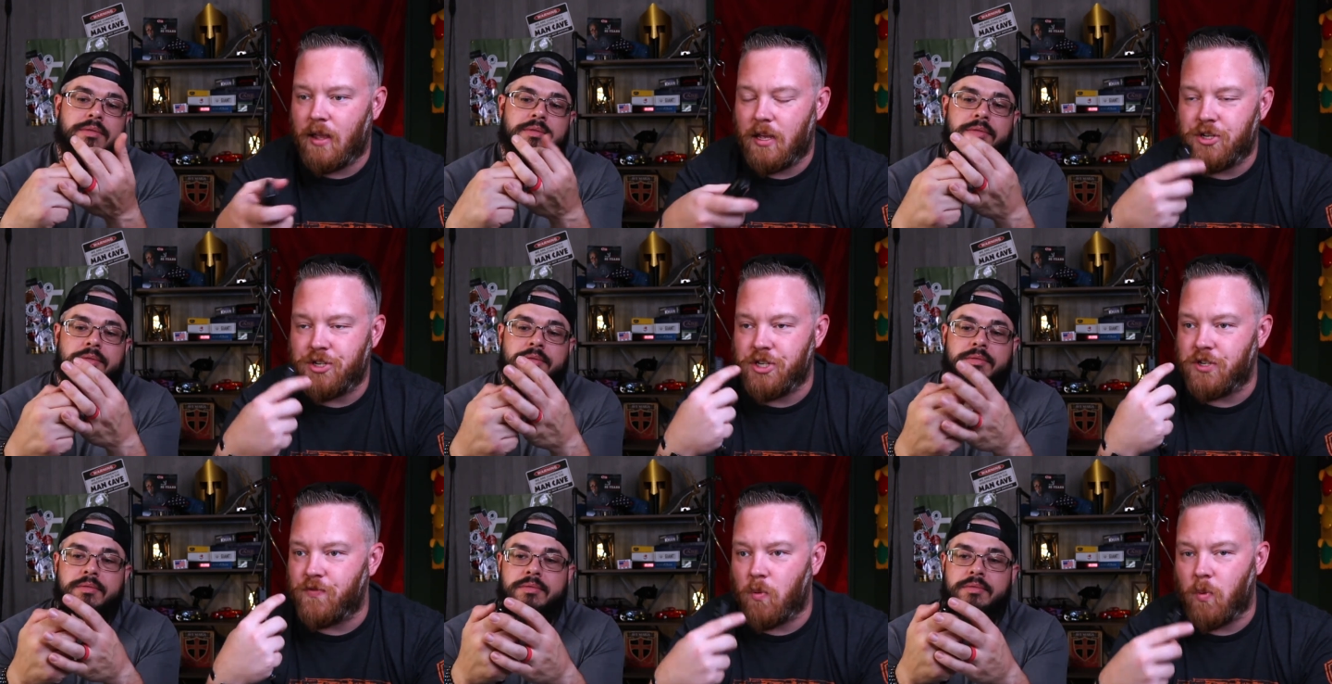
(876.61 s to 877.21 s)
Speaker 1: It's
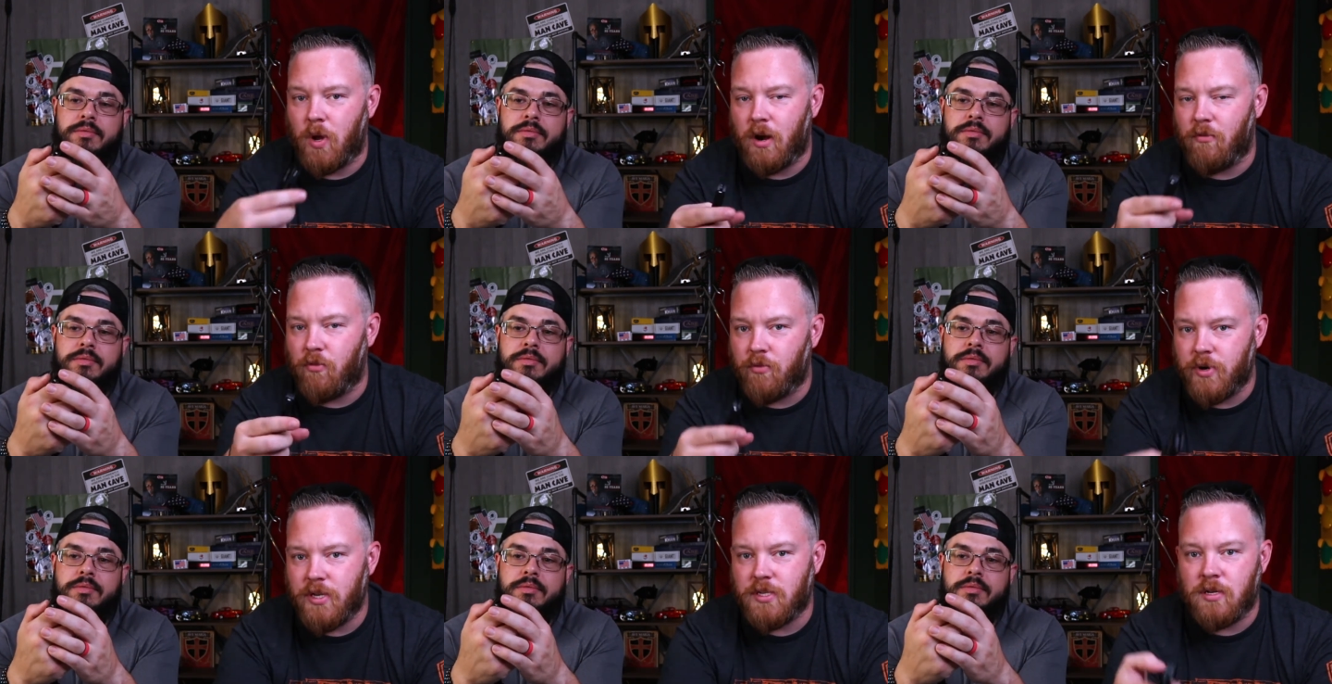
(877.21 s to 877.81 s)
just for whatever
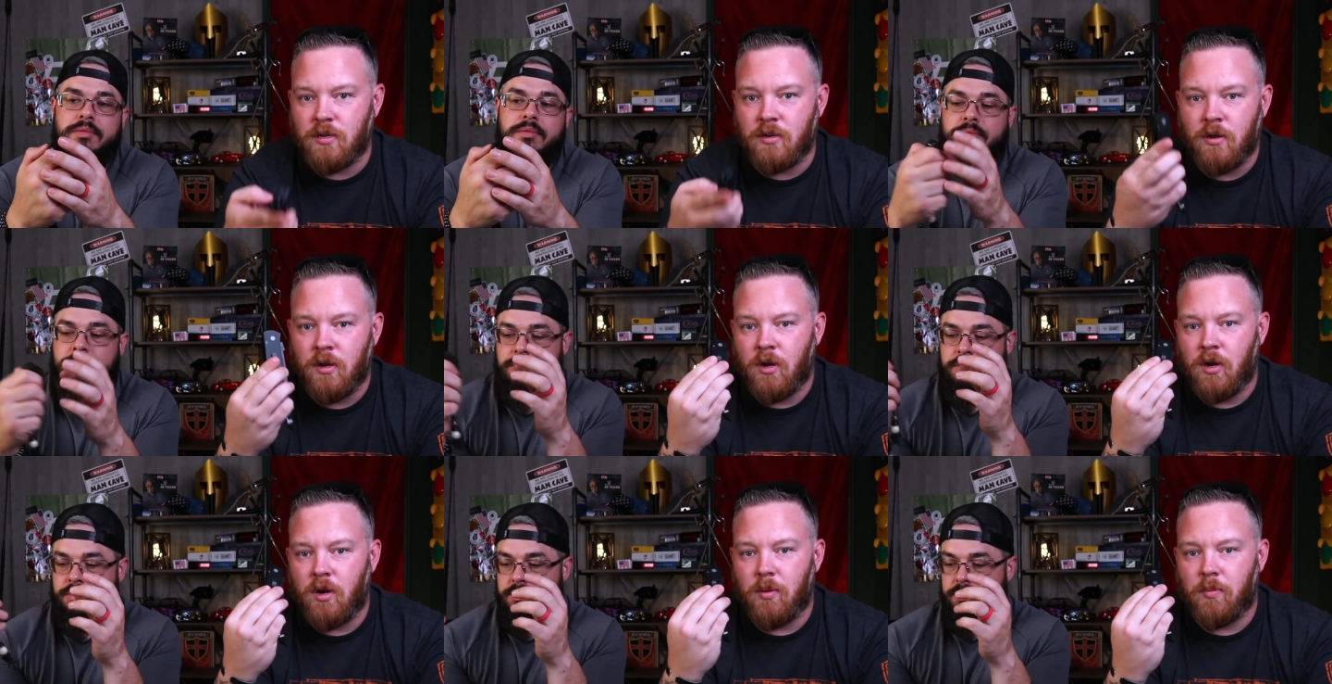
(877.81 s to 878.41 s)
reason,
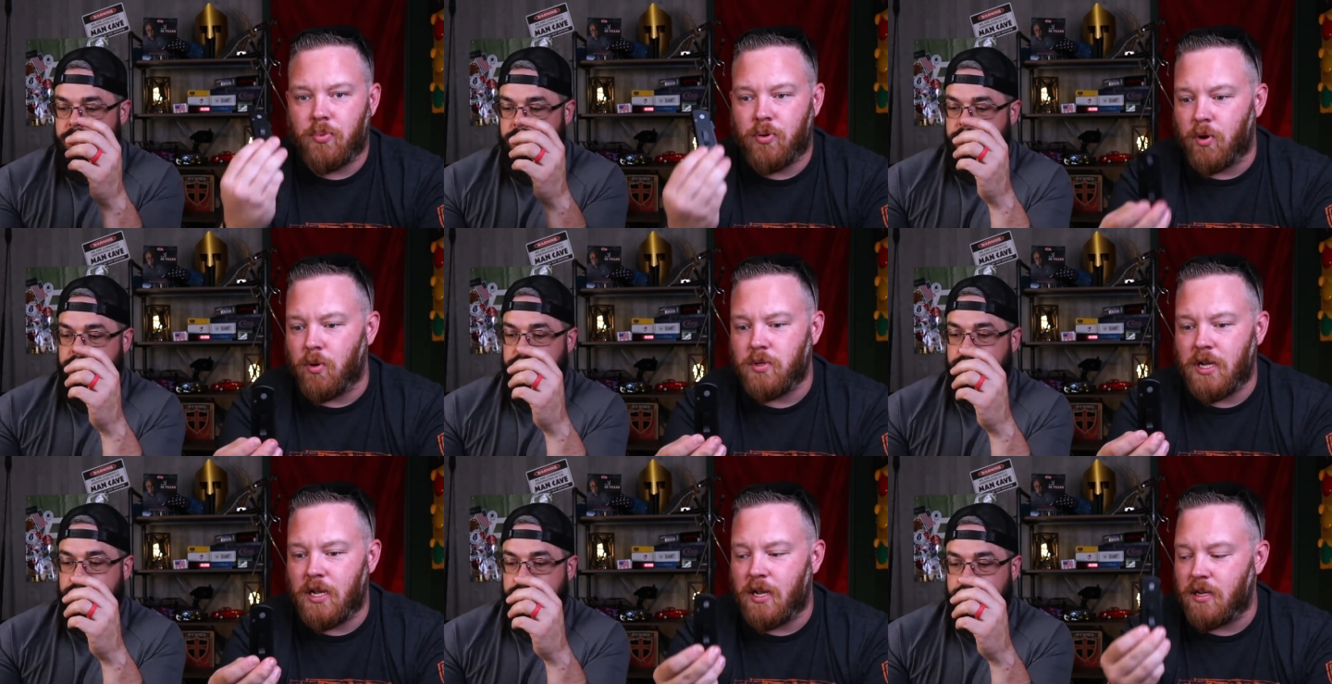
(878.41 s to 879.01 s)

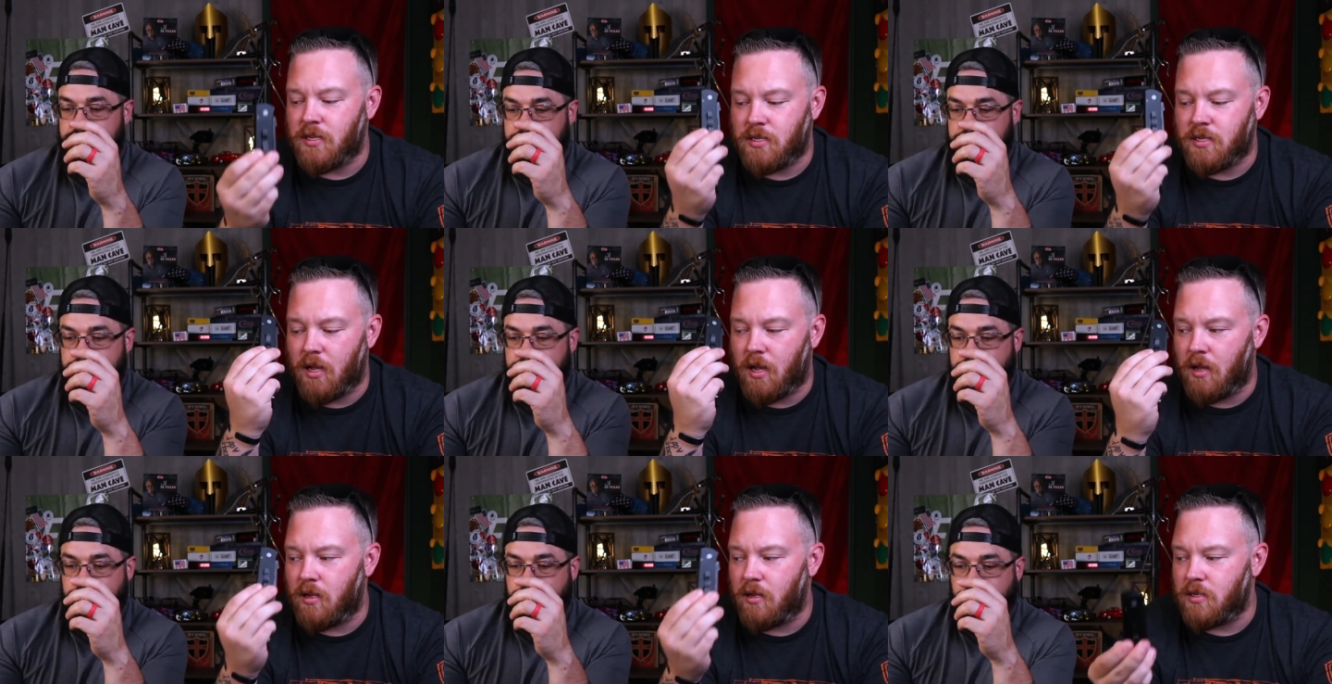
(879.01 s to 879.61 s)
ProTech's
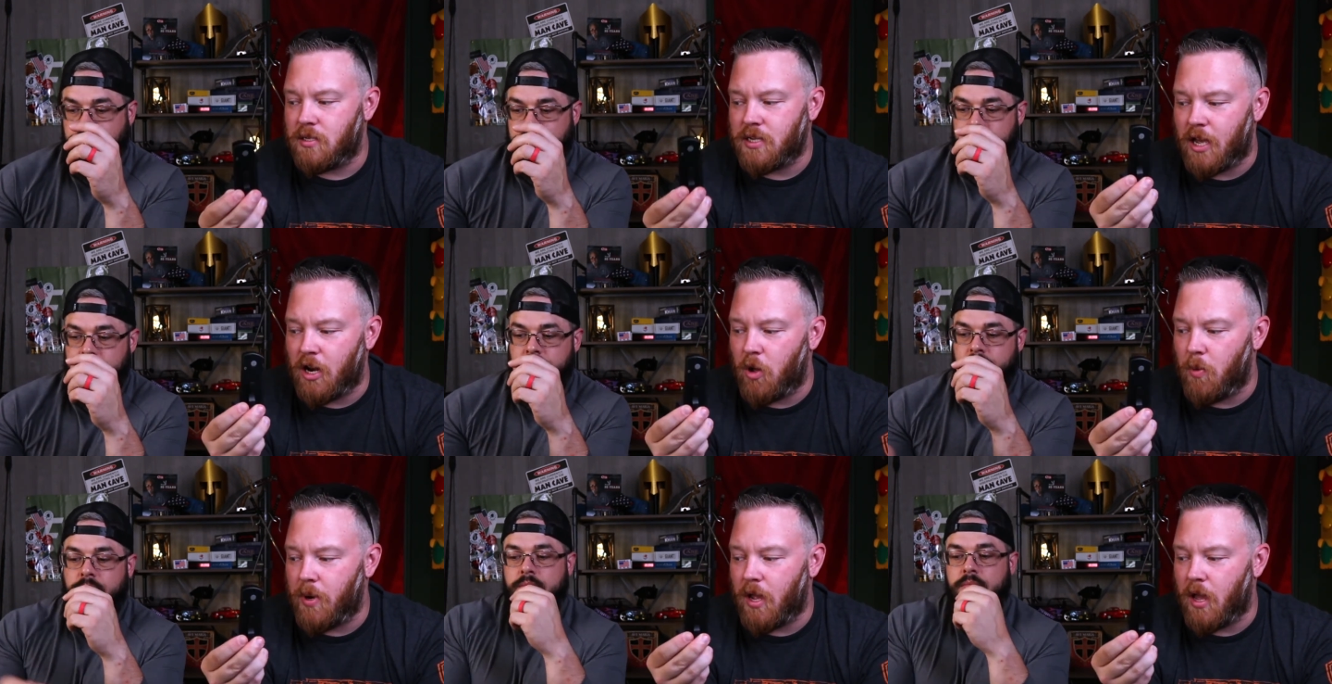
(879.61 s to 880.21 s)
side
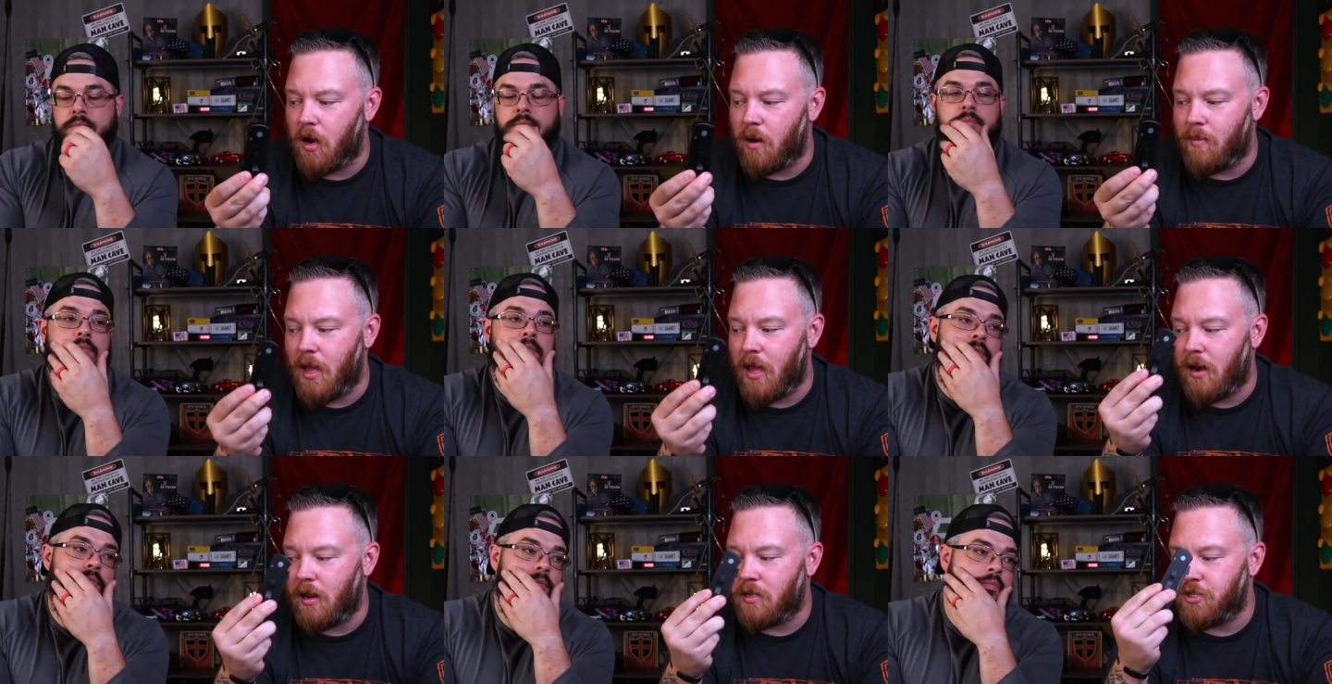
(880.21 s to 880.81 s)
opening
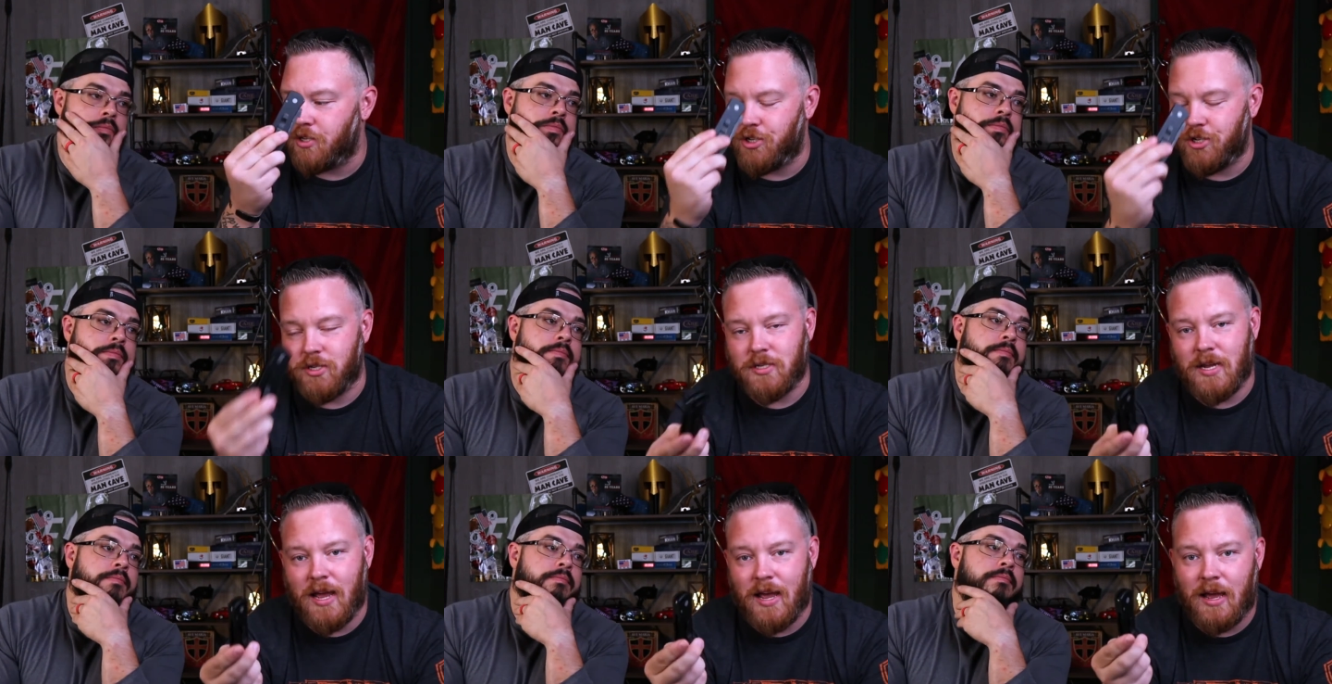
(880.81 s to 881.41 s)
automatics
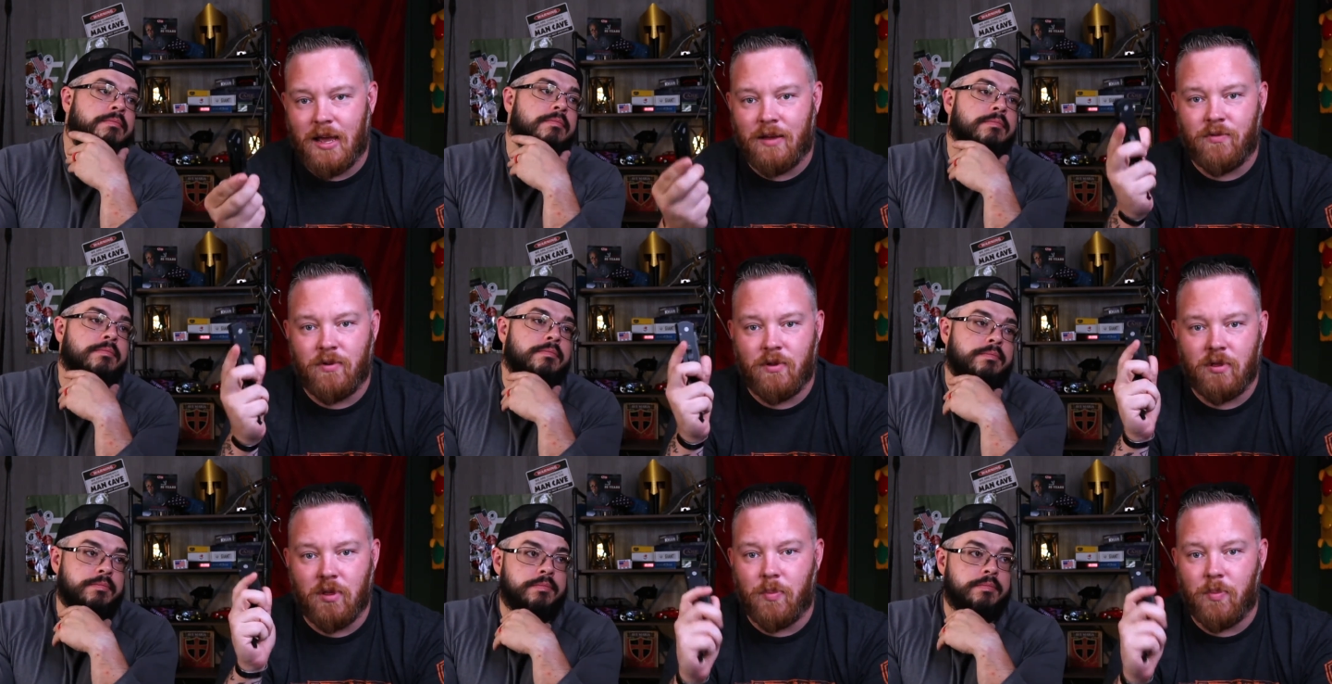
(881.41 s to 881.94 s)
just have the